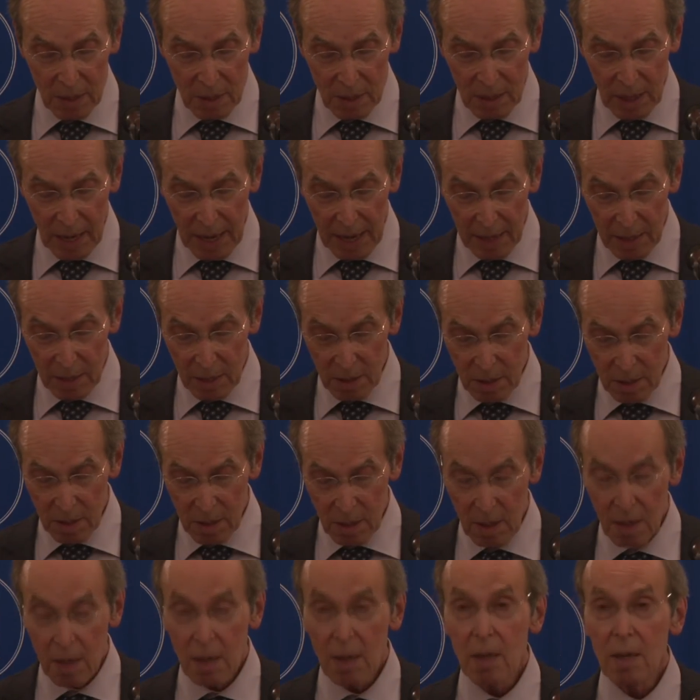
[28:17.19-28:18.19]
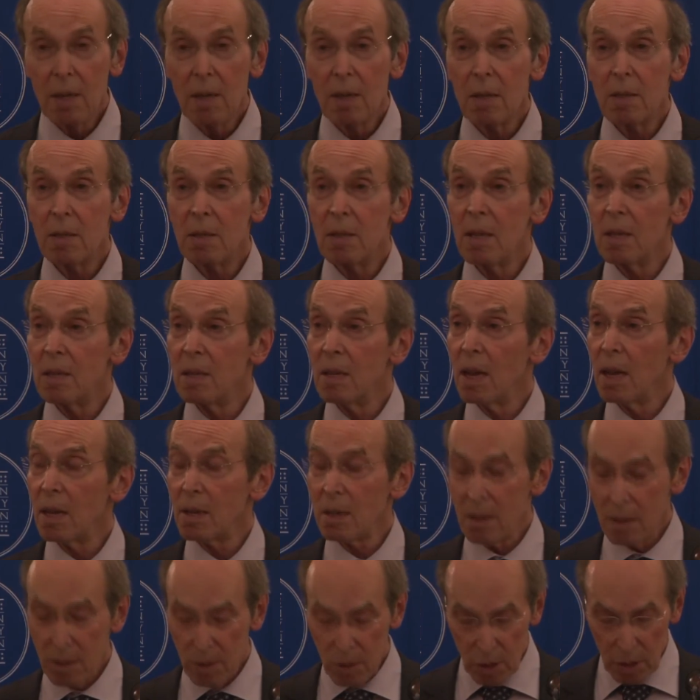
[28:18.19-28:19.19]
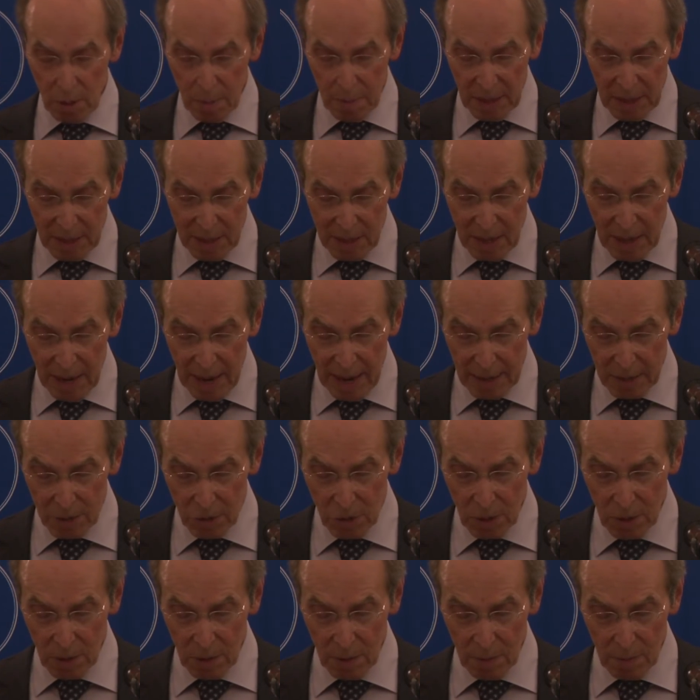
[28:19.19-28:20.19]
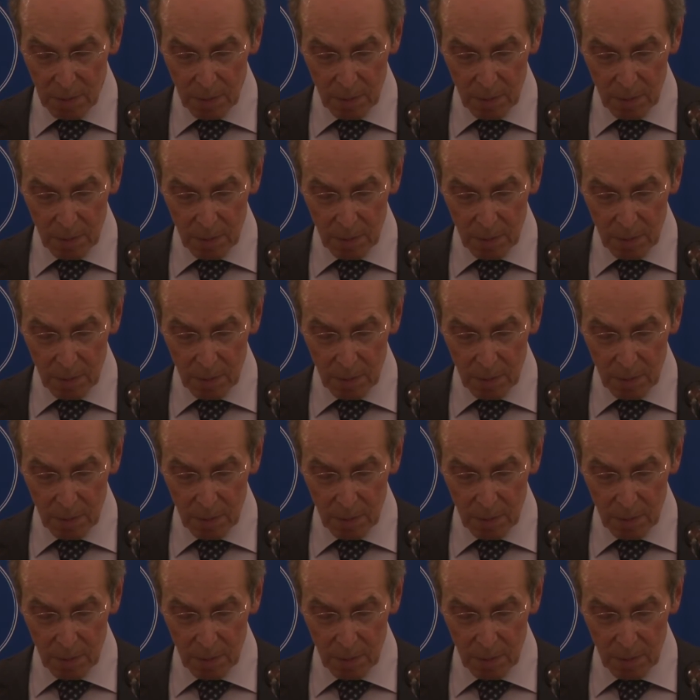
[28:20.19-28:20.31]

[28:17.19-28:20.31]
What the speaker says: States did not legitimate the action.